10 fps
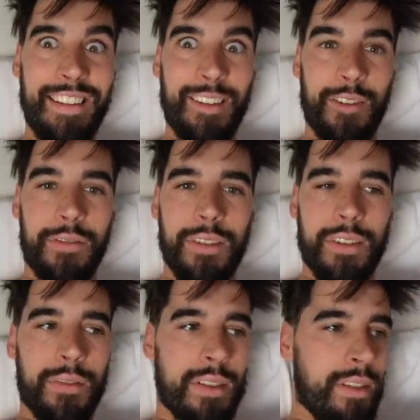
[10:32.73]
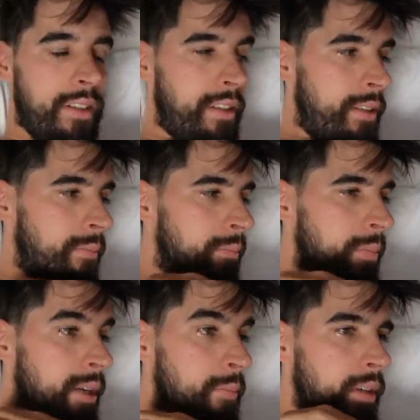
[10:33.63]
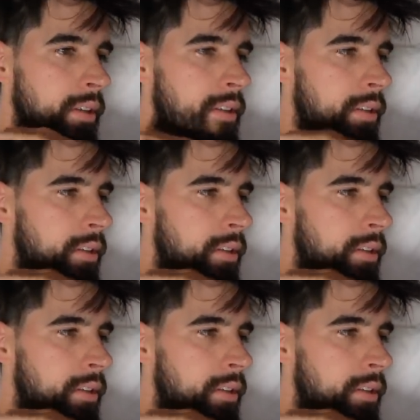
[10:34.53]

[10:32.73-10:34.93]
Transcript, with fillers: hopefully it's not like bed bugs.